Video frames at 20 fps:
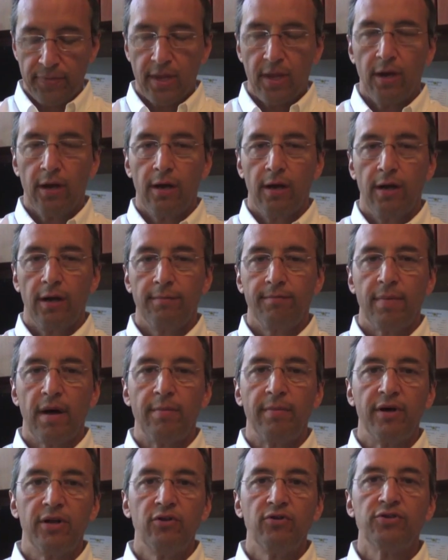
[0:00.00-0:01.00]
I'm
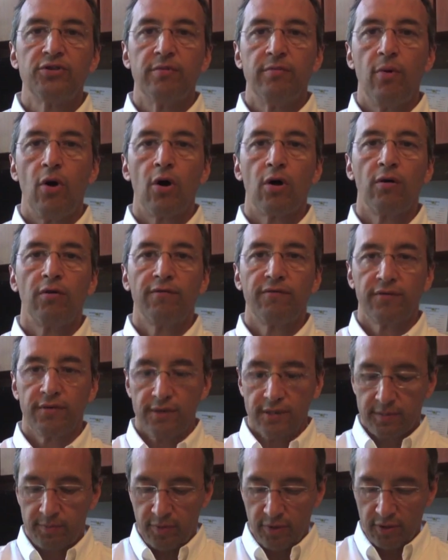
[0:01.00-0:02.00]
going to use a model for
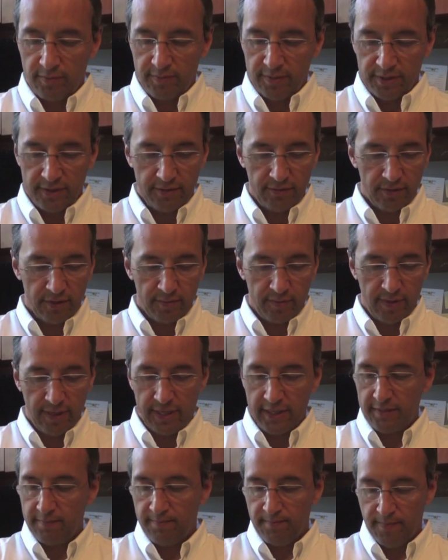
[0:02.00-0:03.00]
this purpose to
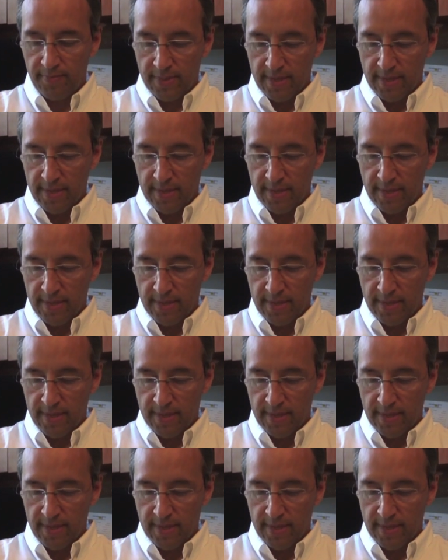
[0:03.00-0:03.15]
explain.